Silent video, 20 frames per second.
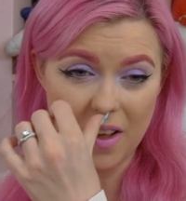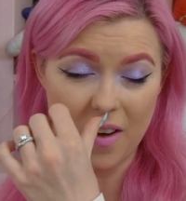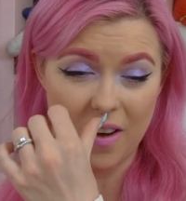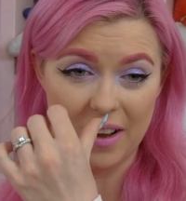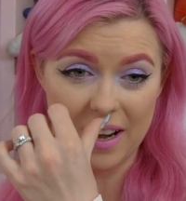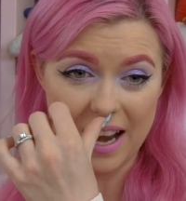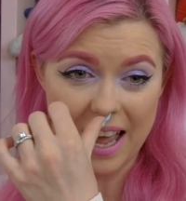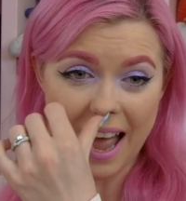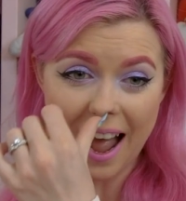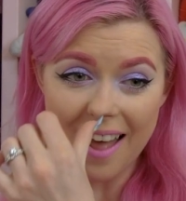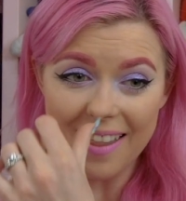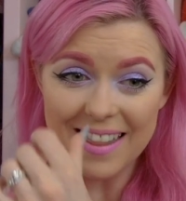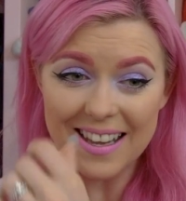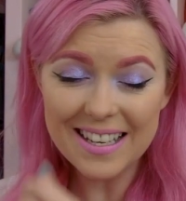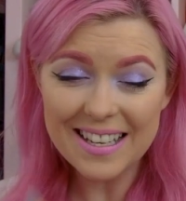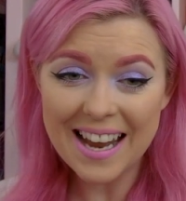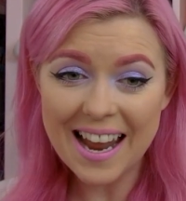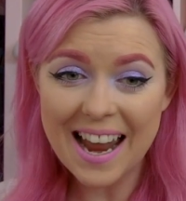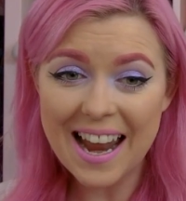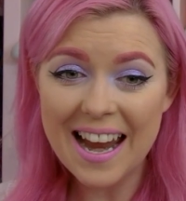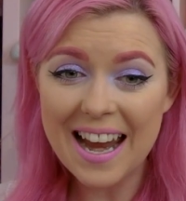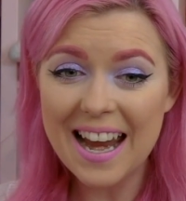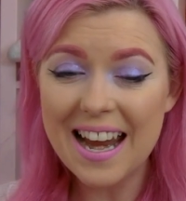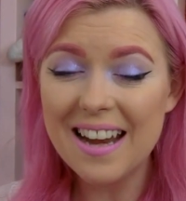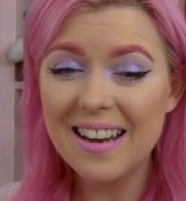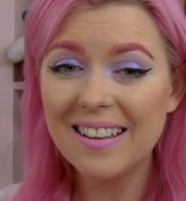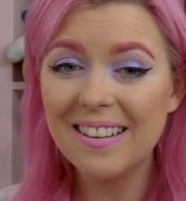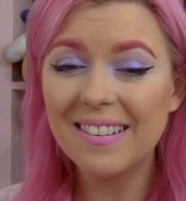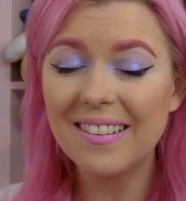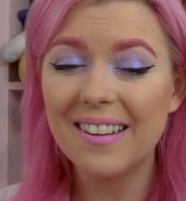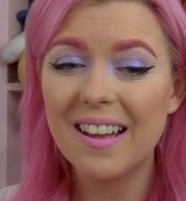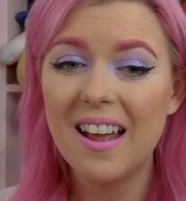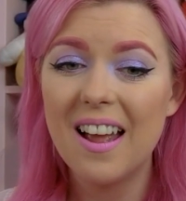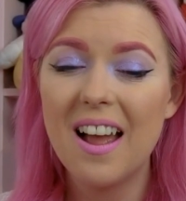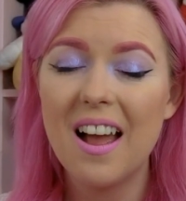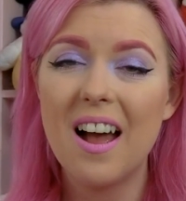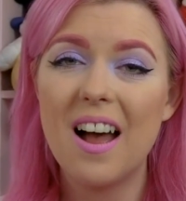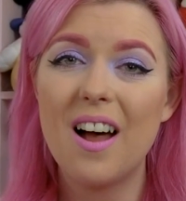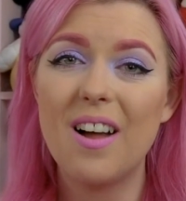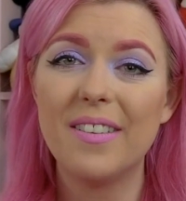On other days,
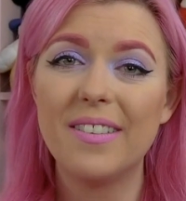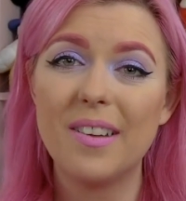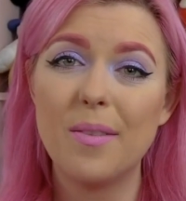I'll